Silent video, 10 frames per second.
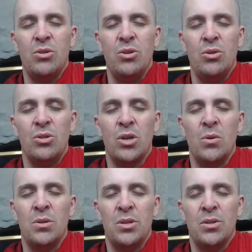do so
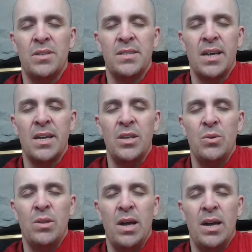until the second you
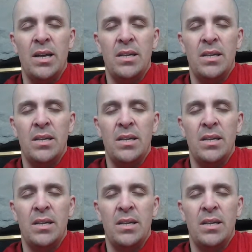die.